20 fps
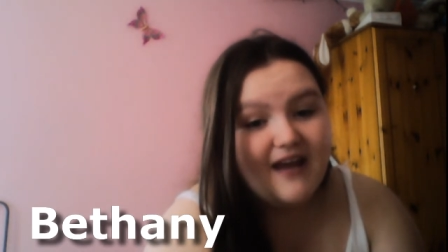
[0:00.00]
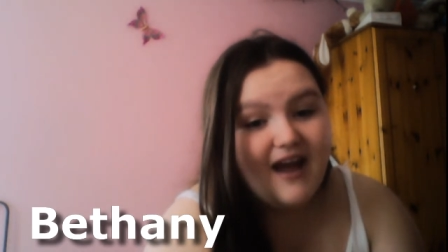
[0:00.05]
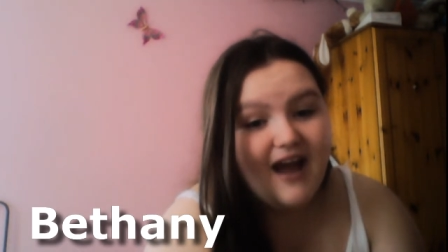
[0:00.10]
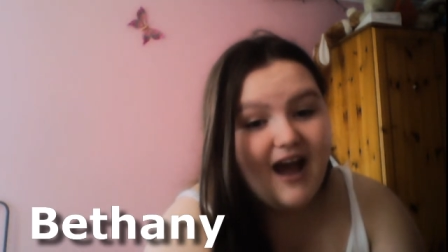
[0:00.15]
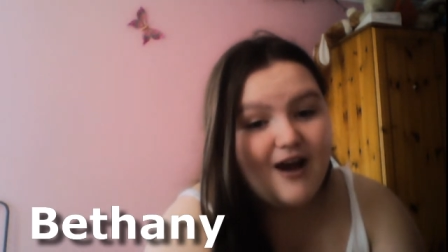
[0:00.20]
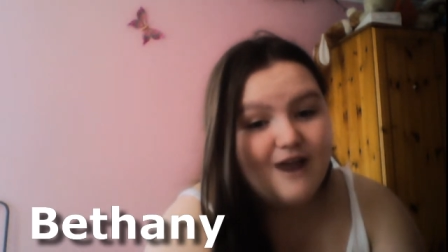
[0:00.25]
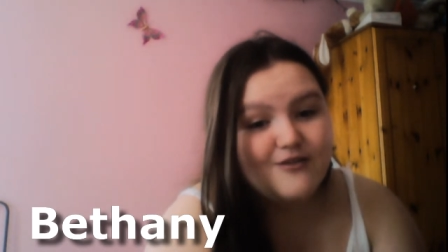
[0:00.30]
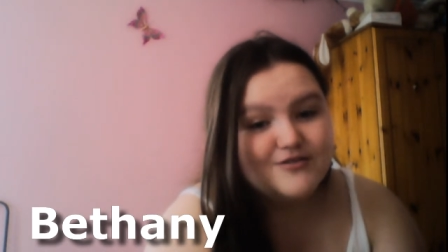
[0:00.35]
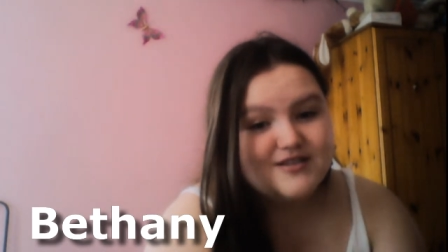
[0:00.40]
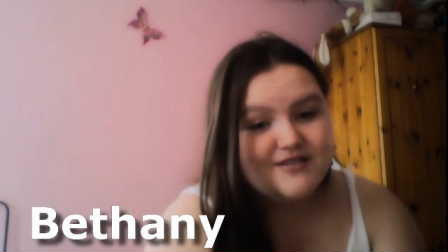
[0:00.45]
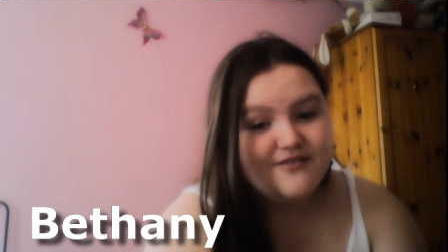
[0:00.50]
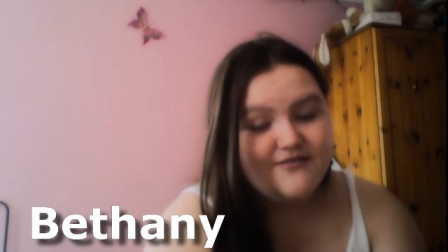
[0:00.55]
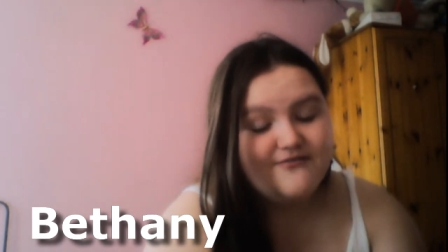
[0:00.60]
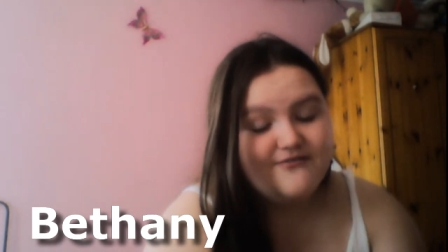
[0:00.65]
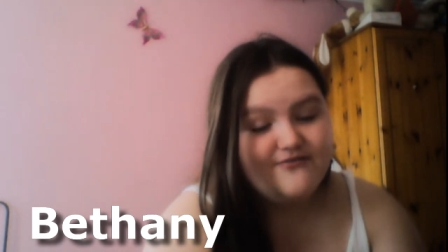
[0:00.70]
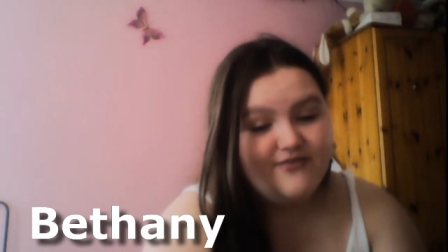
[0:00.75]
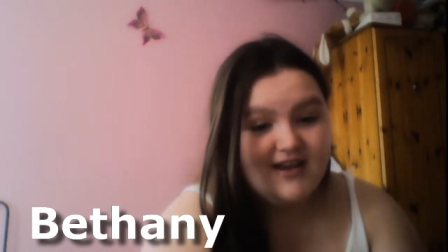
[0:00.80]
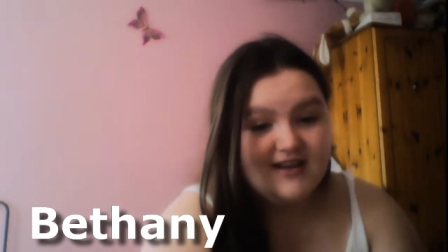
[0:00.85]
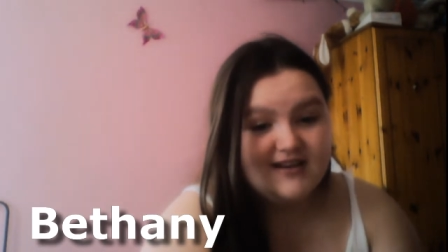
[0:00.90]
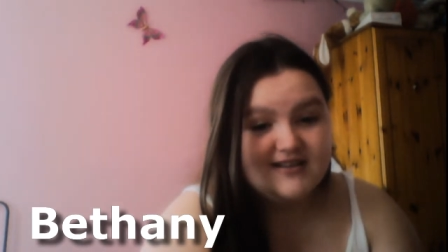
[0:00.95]
house of
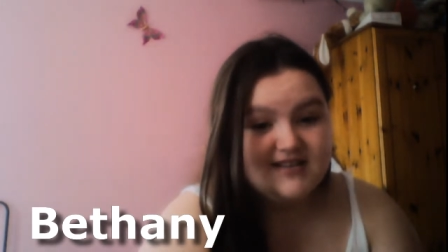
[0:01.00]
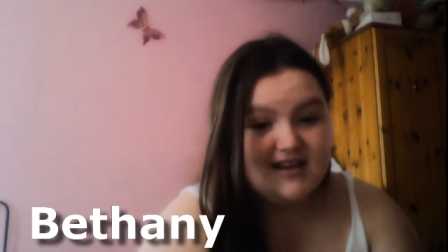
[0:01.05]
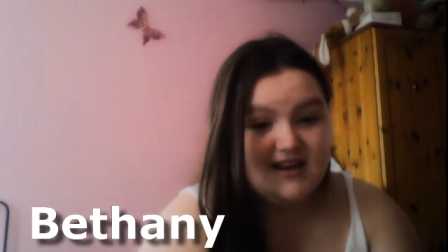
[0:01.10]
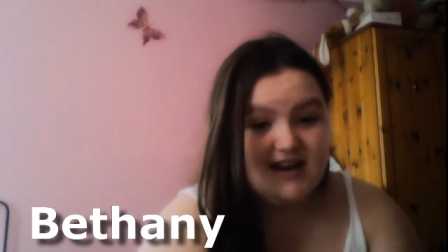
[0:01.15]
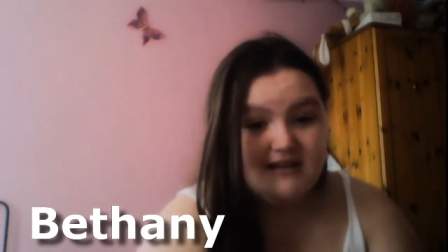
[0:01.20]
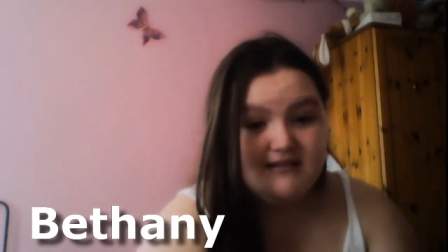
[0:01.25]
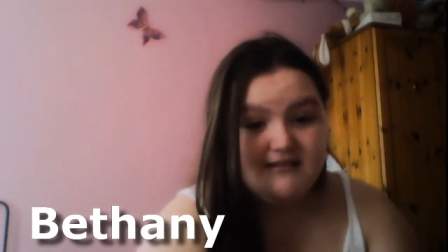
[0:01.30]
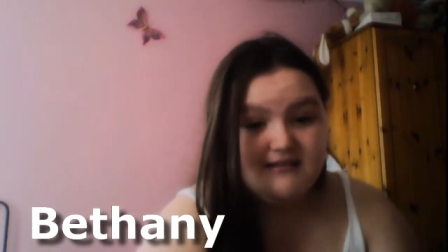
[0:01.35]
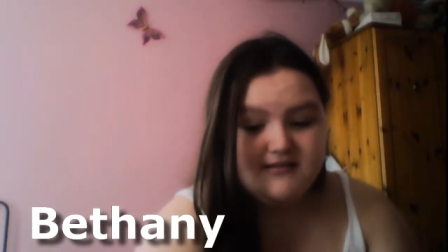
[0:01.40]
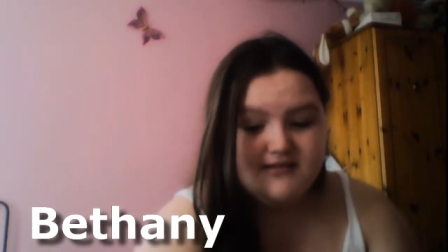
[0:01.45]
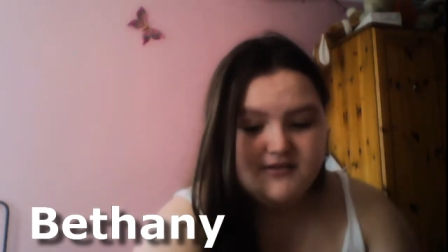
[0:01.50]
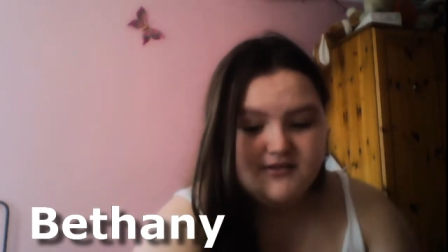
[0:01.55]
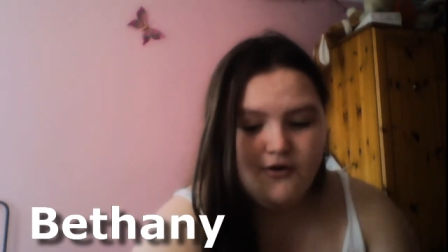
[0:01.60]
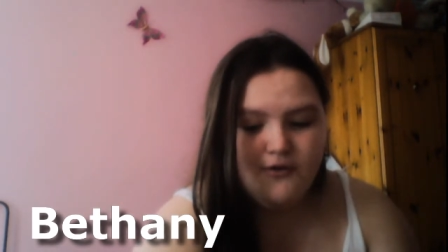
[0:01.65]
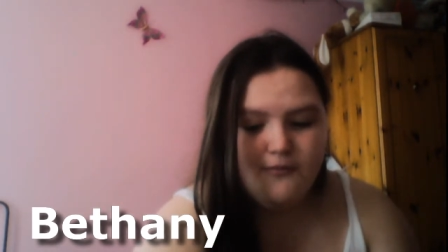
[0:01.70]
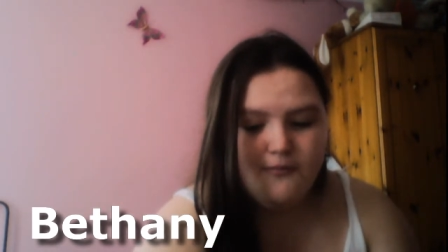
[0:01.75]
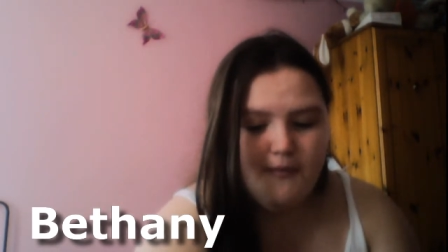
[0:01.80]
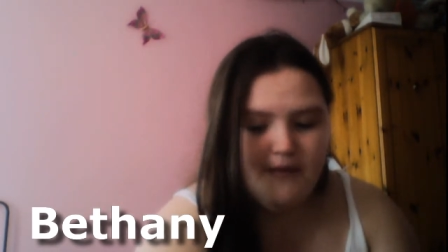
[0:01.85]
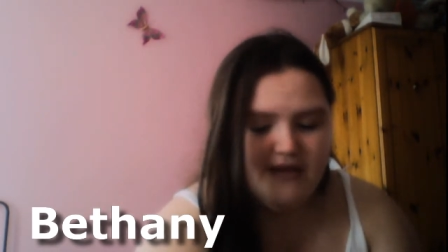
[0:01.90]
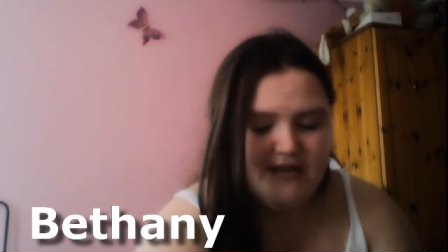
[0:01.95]
figs and I
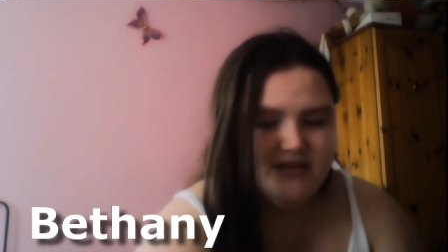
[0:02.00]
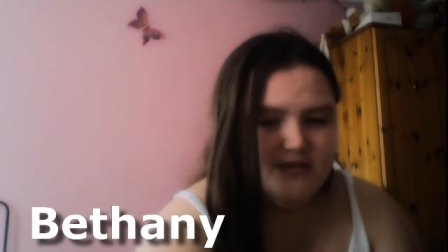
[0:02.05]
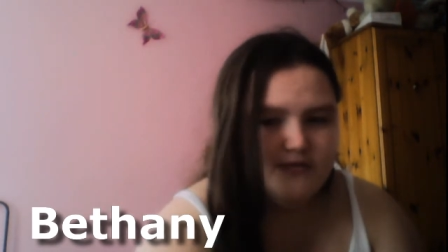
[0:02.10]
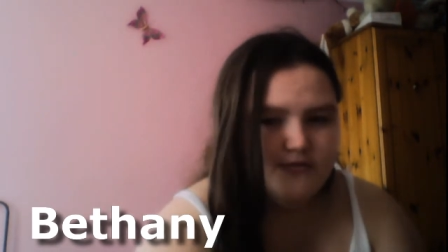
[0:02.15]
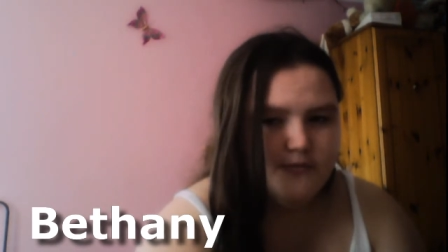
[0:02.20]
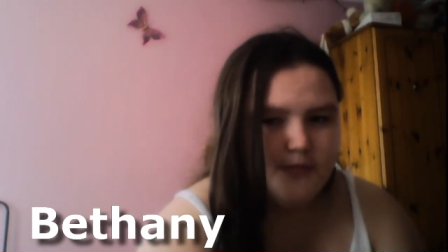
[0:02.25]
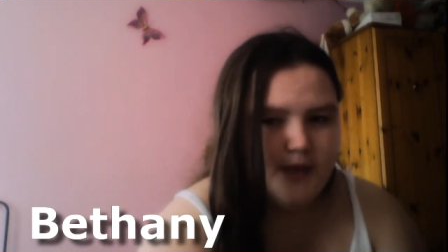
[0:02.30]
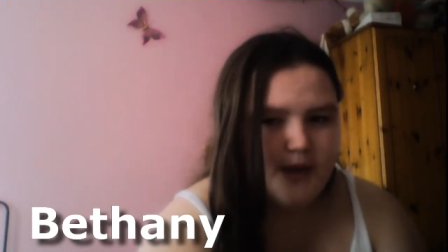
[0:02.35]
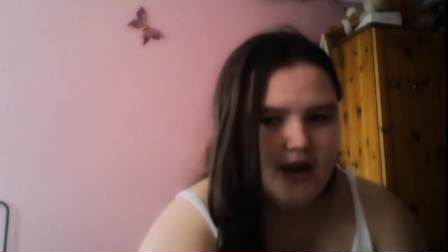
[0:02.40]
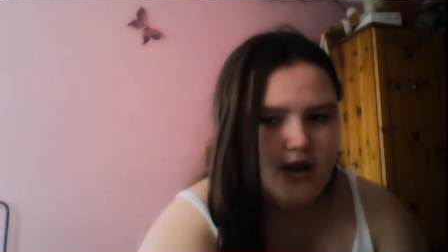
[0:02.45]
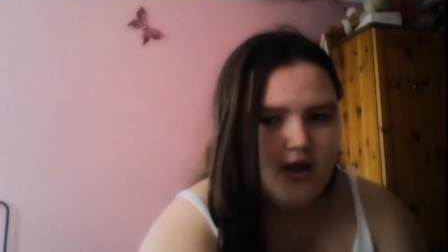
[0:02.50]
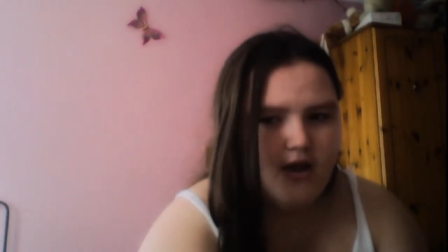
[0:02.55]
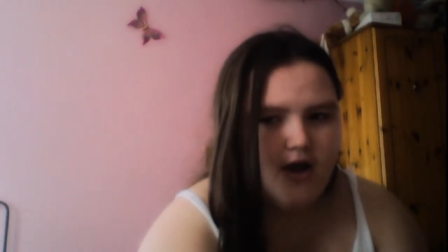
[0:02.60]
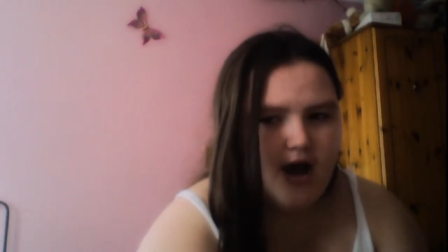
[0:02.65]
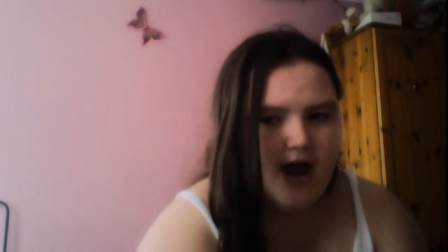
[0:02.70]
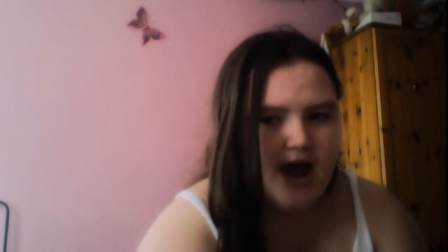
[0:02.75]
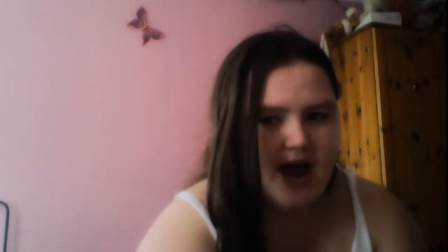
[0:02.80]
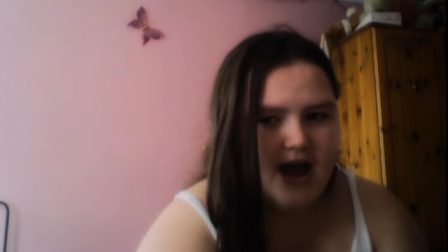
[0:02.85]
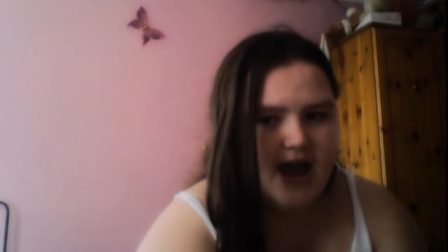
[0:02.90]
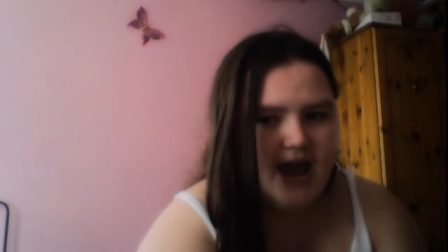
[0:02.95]
thought Bethany would be a lot
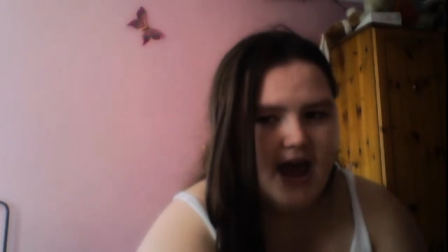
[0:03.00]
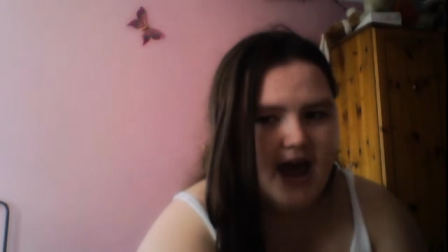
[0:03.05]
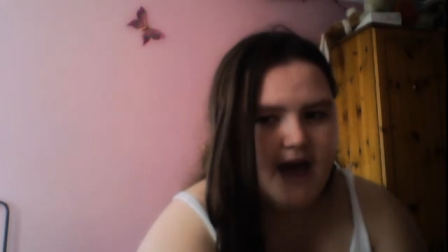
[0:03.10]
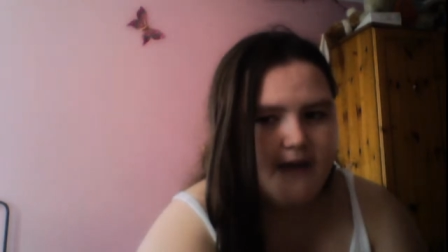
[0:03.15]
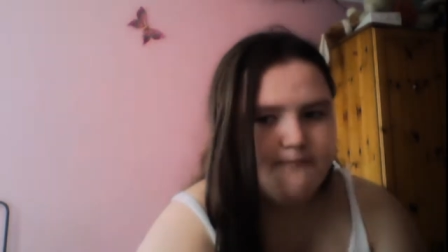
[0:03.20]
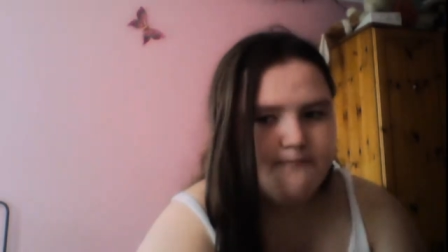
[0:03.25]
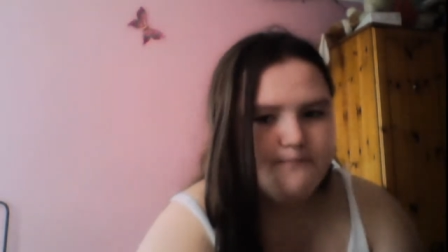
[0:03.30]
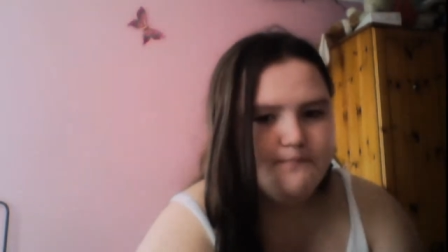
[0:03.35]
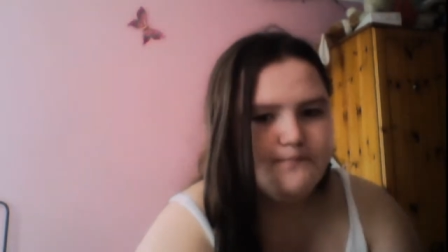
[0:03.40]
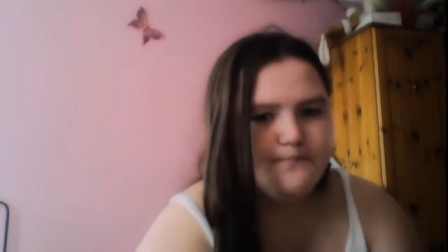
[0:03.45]
higher